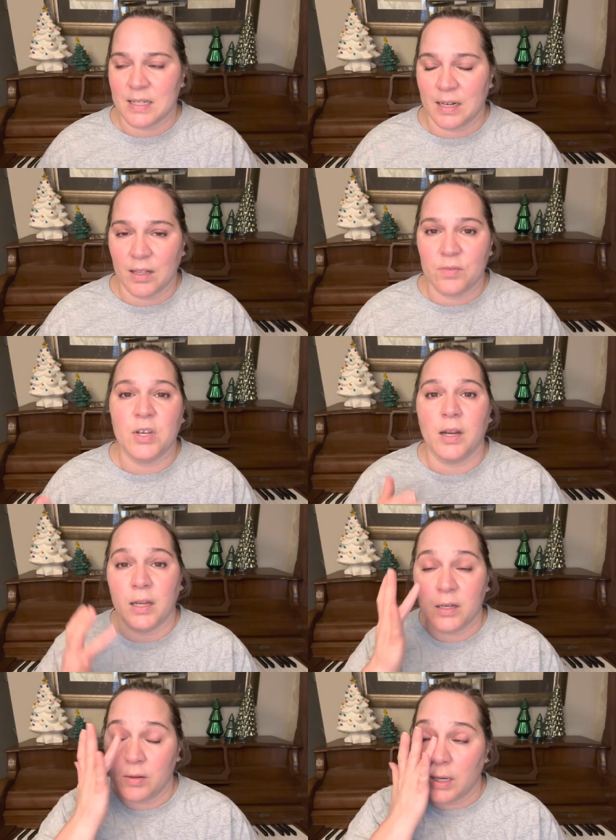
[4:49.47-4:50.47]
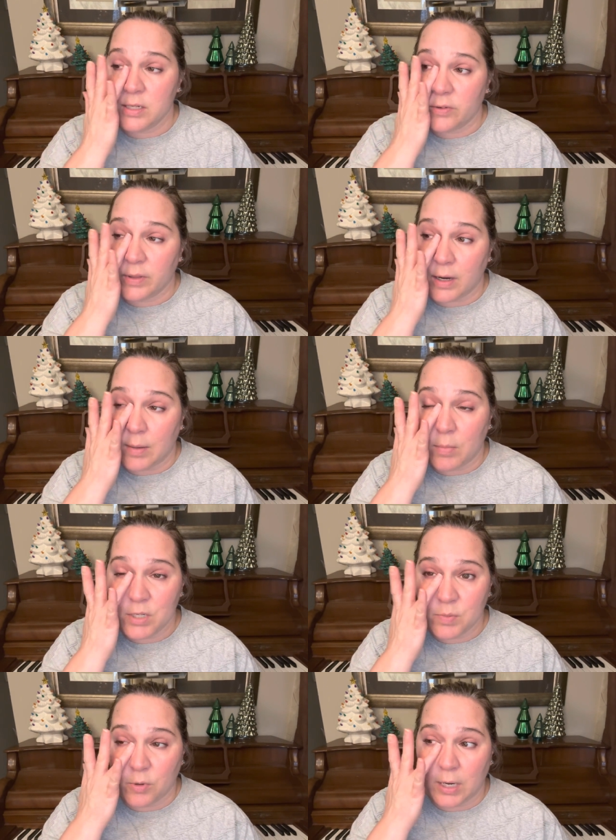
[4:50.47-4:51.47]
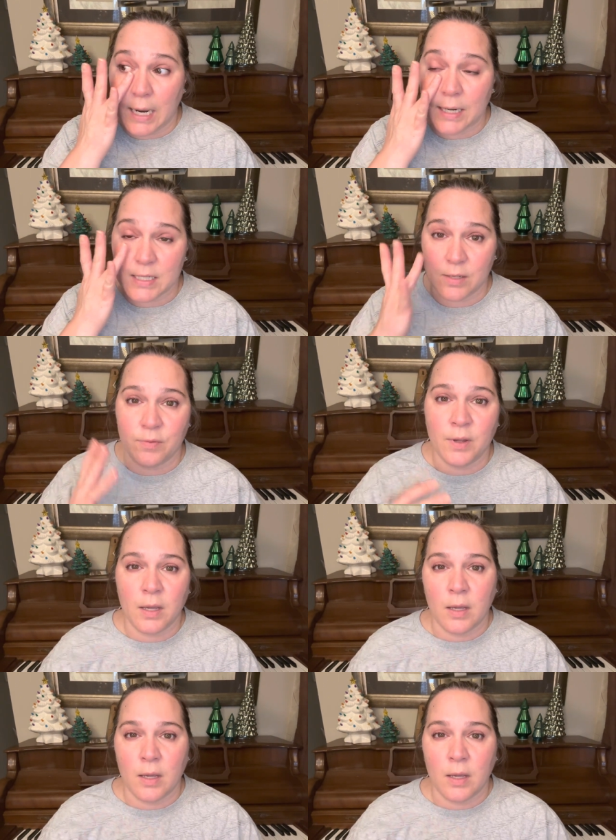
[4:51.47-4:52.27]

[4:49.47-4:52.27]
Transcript: And I love talking to you guys over there. I'm much more active